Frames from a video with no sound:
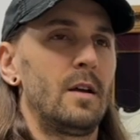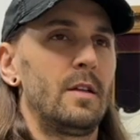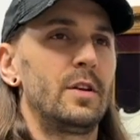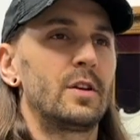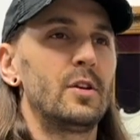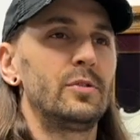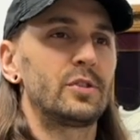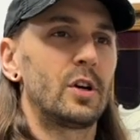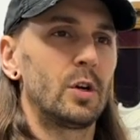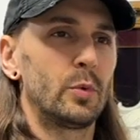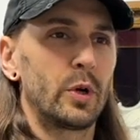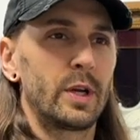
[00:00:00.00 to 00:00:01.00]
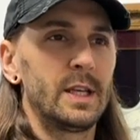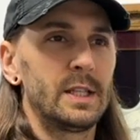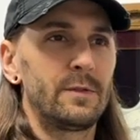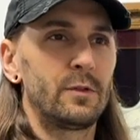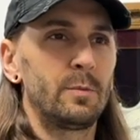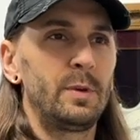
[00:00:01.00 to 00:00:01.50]
The Ghost artwork is
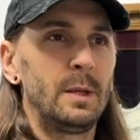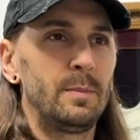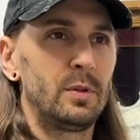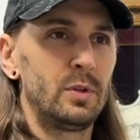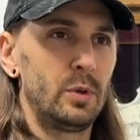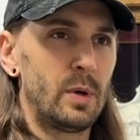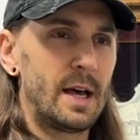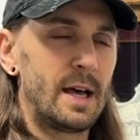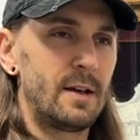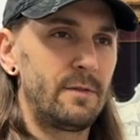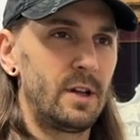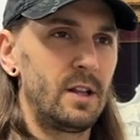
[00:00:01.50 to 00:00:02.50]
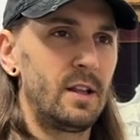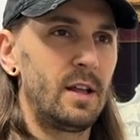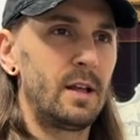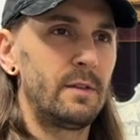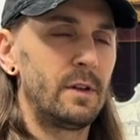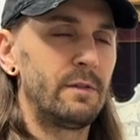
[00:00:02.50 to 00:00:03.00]
for people who have a
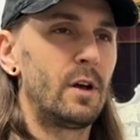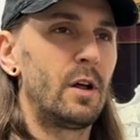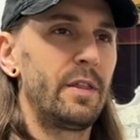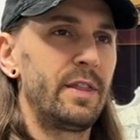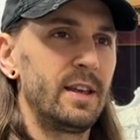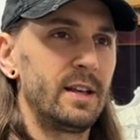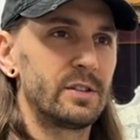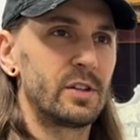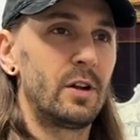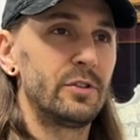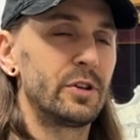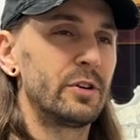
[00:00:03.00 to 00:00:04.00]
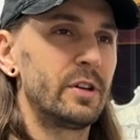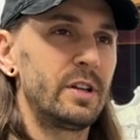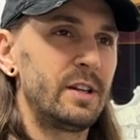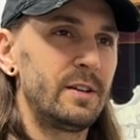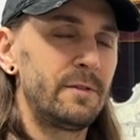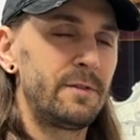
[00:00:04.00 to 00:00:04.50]
love of all things
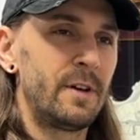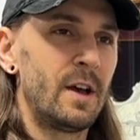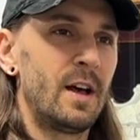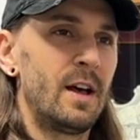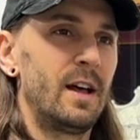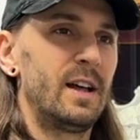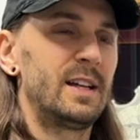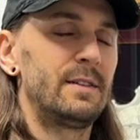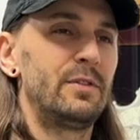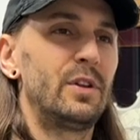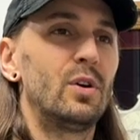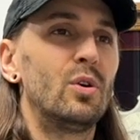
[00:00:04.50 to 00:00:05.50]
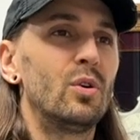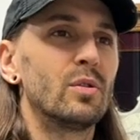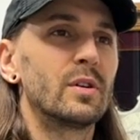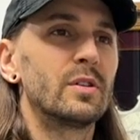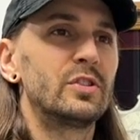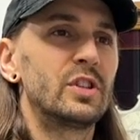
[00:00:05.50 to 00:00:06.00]
alternative, of the
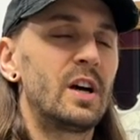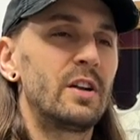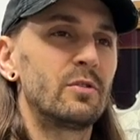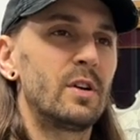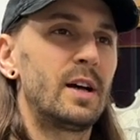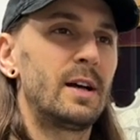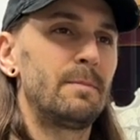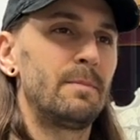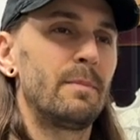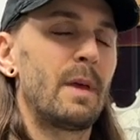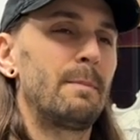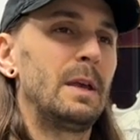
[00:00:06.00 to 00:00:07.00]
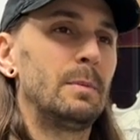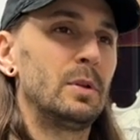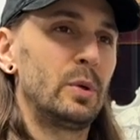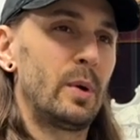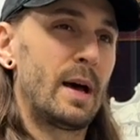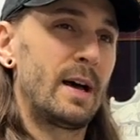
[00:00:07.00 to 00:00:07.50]
horror genre, people
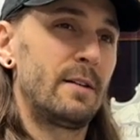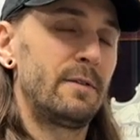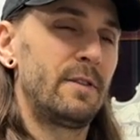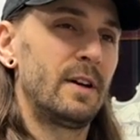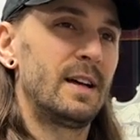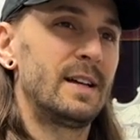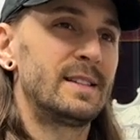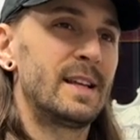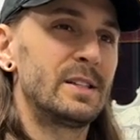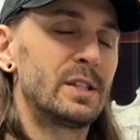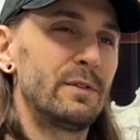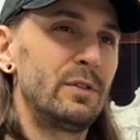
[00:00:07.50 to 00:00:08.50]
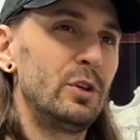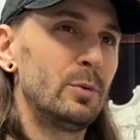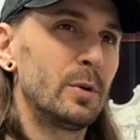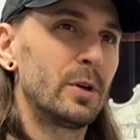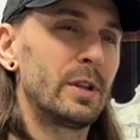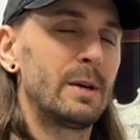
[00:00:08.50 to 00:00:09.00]
who have a sense of
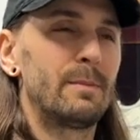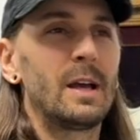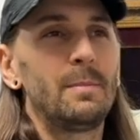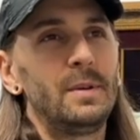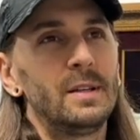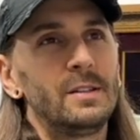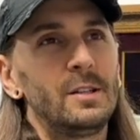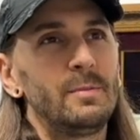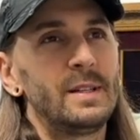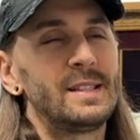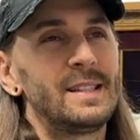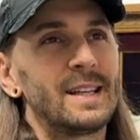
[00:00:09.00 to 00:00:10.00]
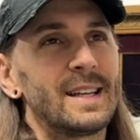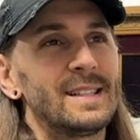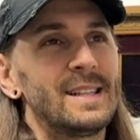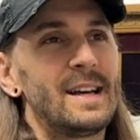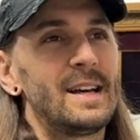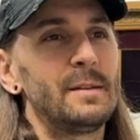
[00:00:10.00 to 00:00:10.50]
humor that might be a little bit sick at
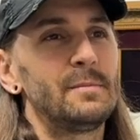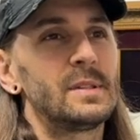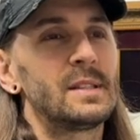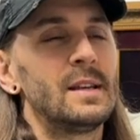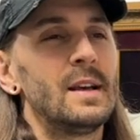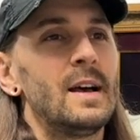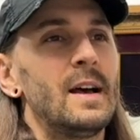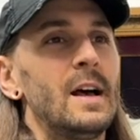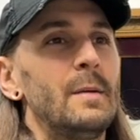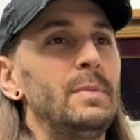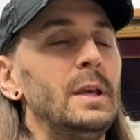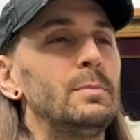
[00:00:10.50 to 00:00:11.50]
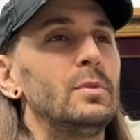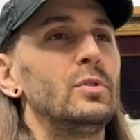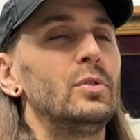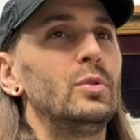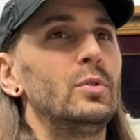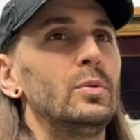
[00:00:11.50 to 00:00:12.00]
times, people
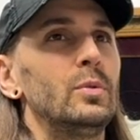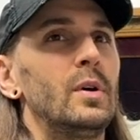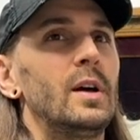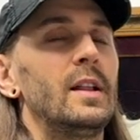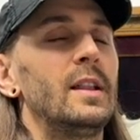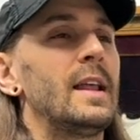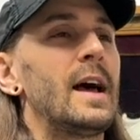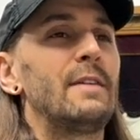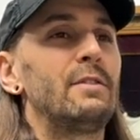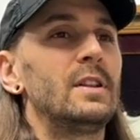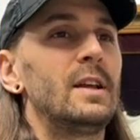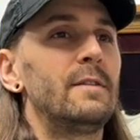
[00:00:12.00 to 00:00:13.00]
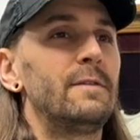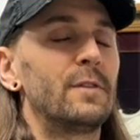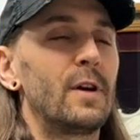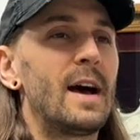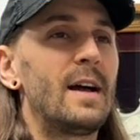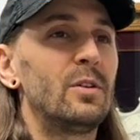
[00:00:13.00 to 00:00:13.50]
who have a love for
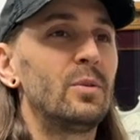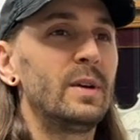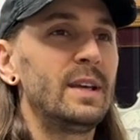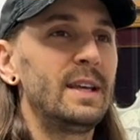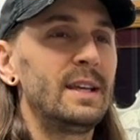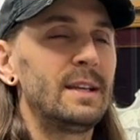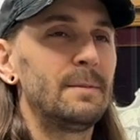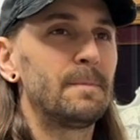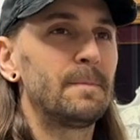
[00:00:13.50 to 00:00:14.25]
Halloween,